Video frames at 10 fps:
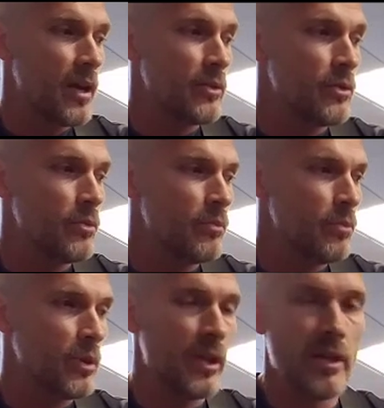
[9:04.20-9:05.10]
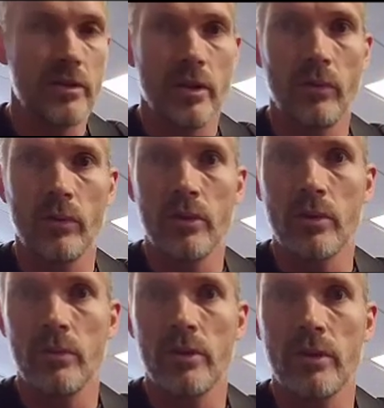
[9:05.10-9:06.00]
do play several
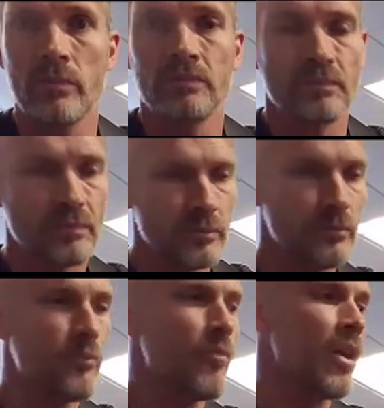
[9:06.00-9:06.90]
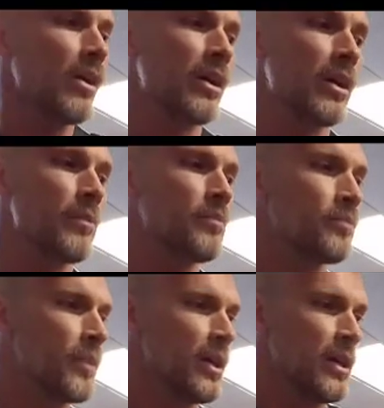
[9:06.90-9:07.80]
instruments. I
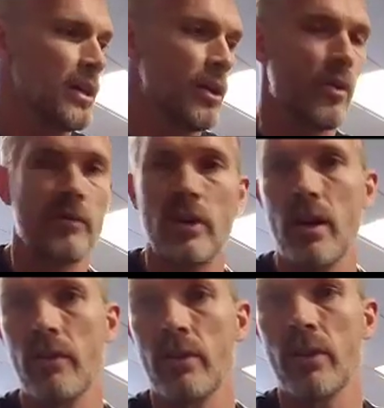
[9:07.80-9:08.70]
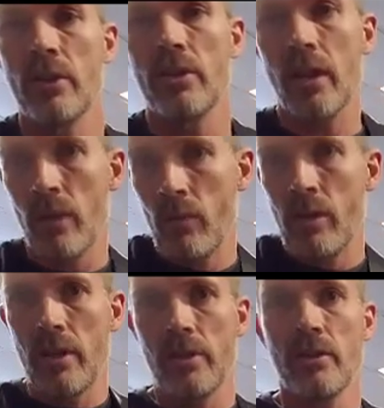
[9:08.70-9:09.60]
don't have to have a second one
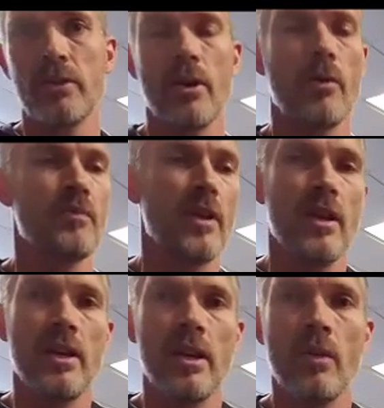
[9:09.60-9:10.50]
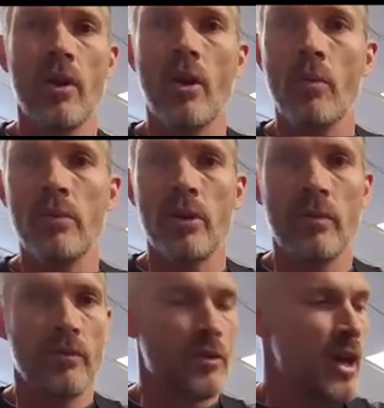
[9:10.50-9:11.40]
of these. So anyway, I hope
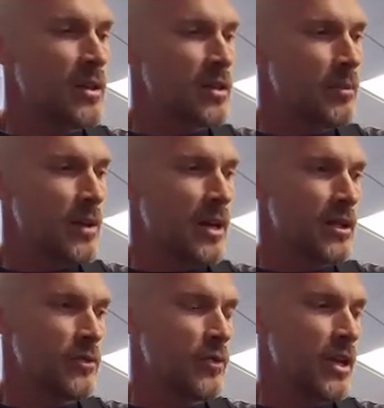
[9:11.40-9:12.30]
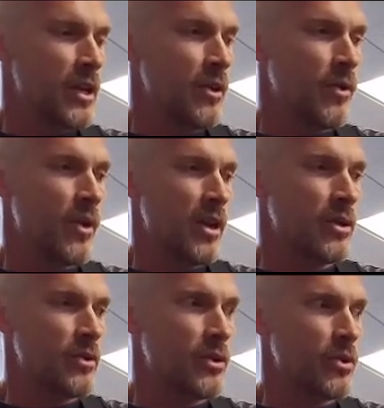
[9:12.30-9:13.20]
you got something out of this video and
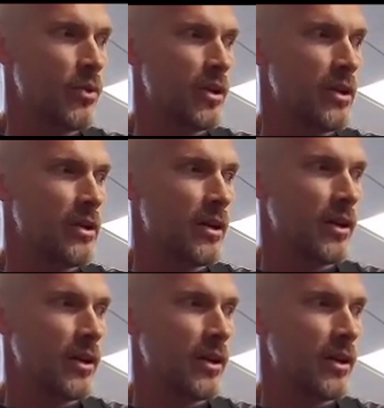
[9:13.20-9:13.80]
you enjoyed